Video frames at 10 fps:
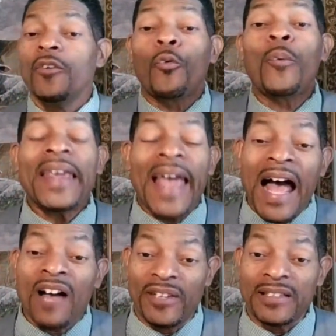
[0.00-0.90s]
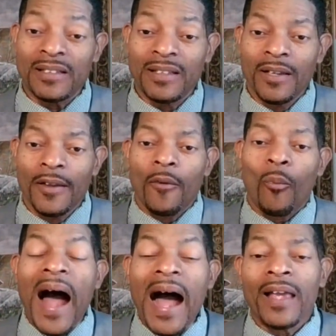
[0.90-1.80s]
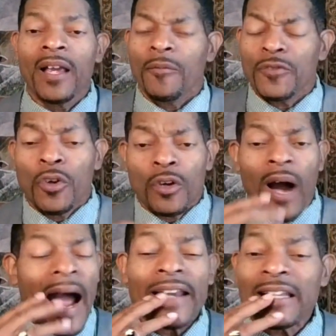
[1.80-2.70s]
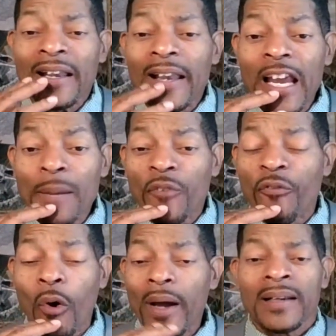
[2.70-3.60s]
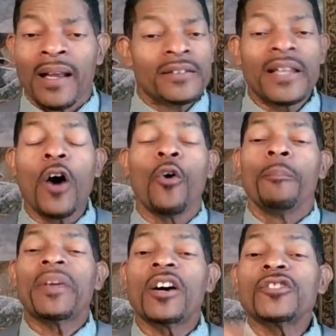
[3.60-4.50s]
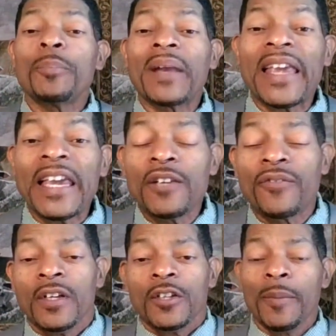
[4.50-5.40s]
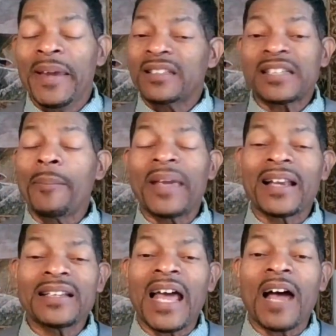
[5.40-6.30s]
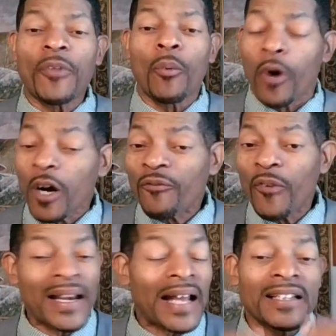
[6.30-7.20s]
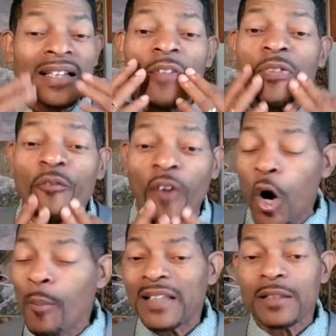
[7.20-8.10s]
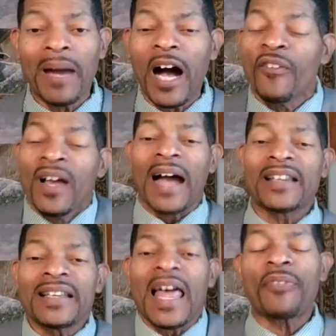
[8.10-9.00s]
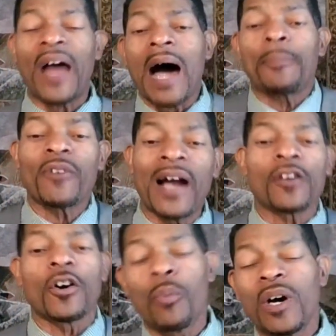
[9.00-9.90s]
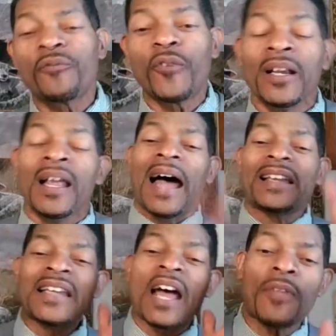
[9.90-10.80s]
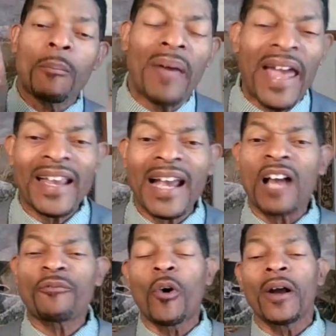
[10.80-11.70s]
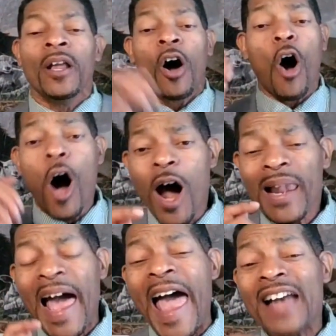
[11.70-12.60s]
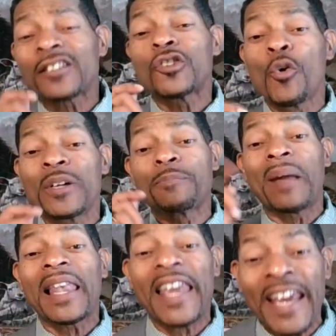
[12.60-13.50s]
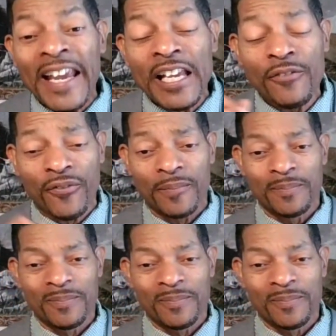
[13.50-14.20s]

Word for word: We have it. Why? You, I didn't labor for it. No, because you believe. You mean to tell me I didn't have to work for it? I didn't have to foam at the mouth. I didn't have to hop around on one foot. I didn't have to beg God for it. All I had to do was believe.